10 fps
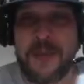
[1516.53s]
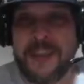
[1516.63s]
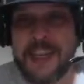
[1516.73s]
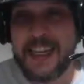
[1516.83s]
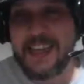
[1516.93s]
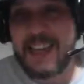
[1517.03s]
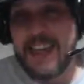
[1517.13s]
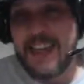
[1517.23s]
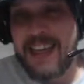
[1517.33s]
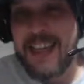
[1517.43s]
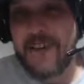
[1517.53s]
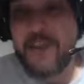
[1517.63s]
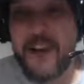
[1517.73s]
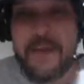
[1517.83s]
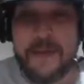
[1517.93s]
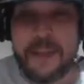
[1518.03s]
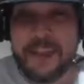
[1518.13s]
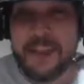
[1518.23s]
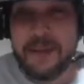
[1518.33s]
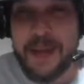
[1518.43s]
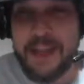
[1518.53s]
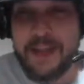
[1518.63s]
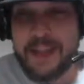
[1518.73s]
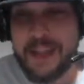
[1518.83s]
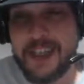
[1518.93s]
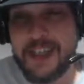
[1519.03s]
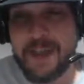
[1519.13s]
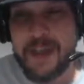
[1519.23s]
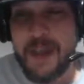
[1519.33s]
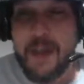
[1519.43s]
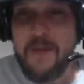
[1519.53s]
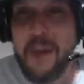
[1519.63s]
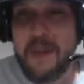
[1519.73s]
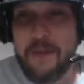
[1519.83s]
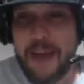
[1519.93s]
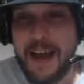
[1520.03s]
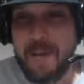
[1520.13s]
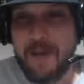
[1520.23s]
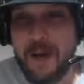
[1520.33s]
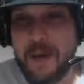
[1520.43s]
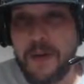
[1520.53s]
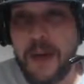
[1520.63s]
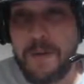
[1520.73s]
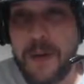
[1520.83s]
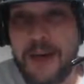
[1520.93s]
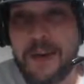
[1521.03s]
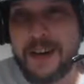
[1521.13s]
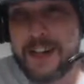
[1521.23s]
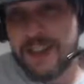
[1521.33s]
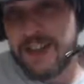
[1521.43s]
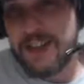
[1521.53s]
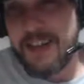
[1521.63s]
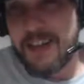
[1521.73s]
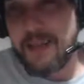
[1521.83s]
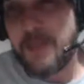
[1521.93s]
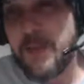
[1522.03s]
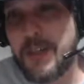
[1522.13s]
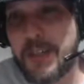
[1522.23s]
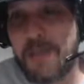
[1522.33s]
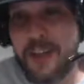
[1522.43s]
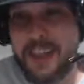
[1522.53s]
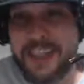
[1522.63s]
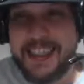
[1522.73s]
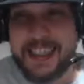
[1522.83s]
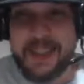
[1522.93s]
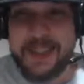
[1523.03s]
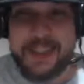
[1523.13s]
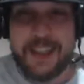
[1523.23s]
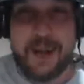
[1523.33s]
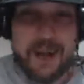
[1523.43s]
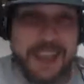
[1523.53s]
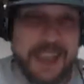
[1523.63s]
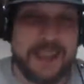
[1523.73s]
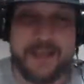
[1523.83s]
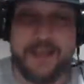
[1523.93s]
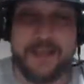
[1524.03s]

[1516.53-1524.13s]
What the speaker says: takes like 5 minutes to make her decision, followed by a promo about her decision before she finally tells Cody. That's